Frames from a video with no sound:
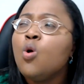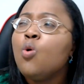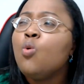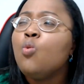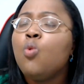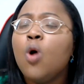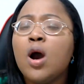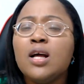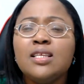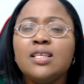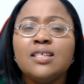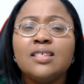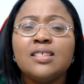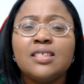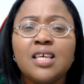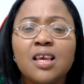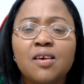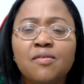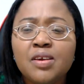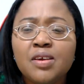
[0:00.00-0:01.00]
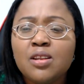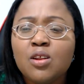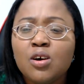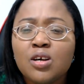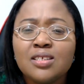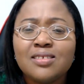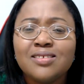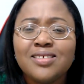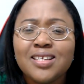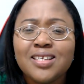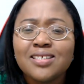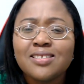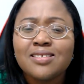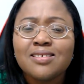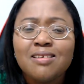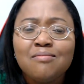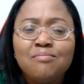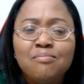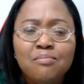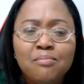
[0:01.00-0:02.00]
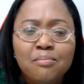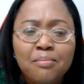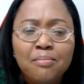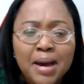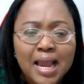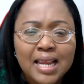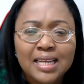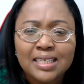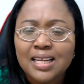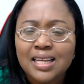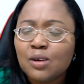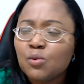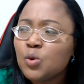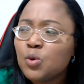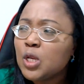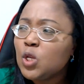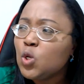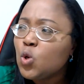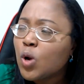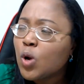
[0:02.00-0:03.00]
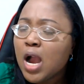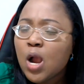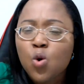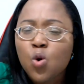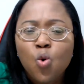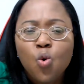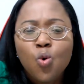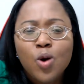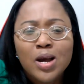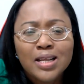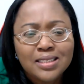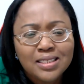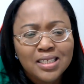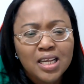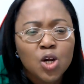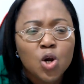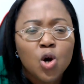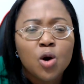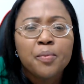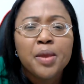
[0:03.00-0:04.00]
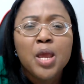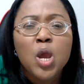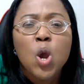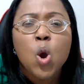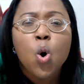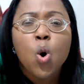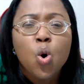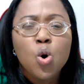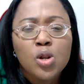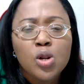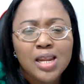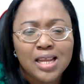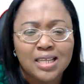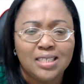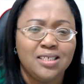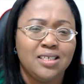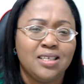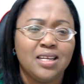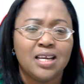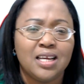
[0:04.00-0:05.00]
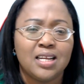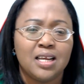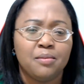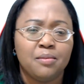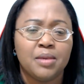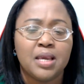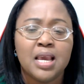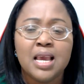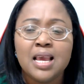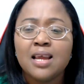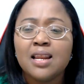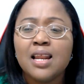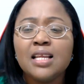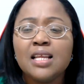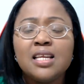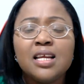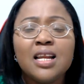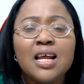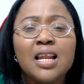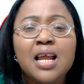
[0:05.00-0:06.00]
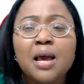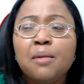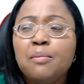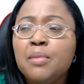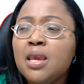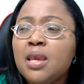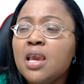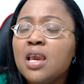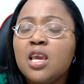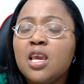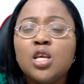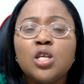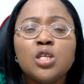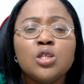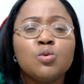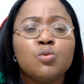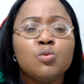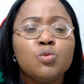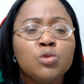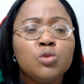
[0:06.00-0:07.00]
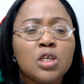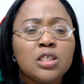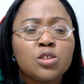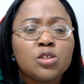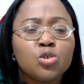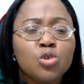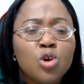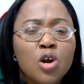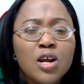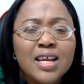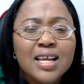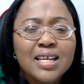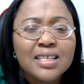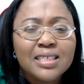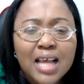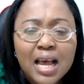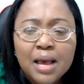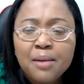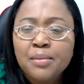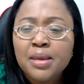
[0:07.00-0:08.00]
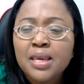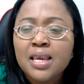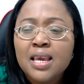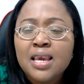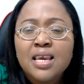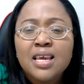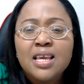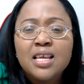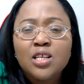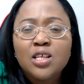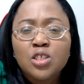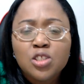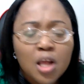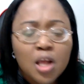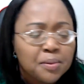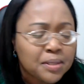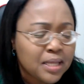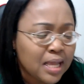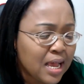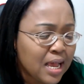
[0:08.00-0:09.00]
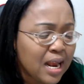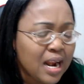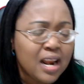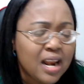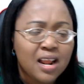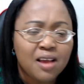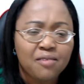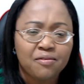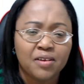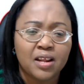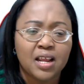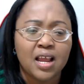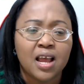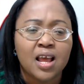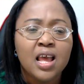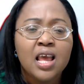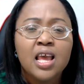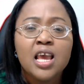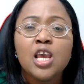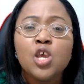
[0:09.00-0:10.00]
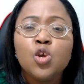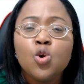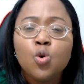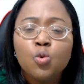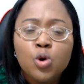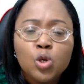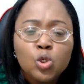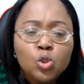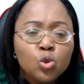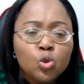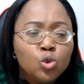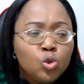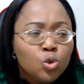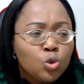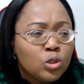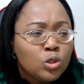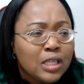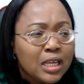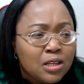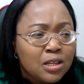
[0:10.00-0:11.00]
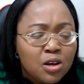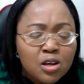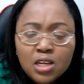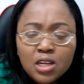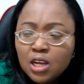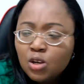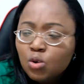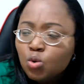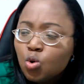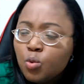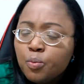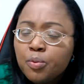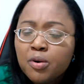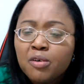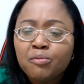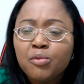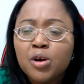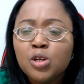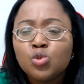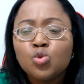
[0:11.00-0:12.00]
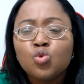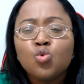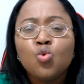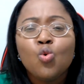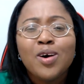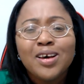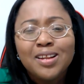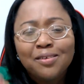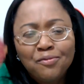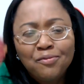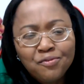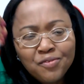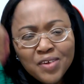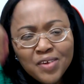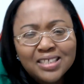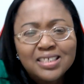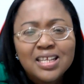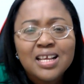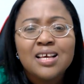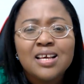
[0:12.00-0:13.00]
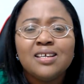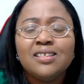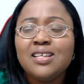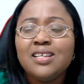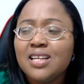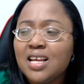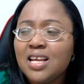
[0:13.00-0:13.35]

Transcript: What is giving us this mind that you can go and take up a whole Nigerian army? Nigerian army is the strongest army in sub-Saharan Africa, and you want to use a group of boys to go and face the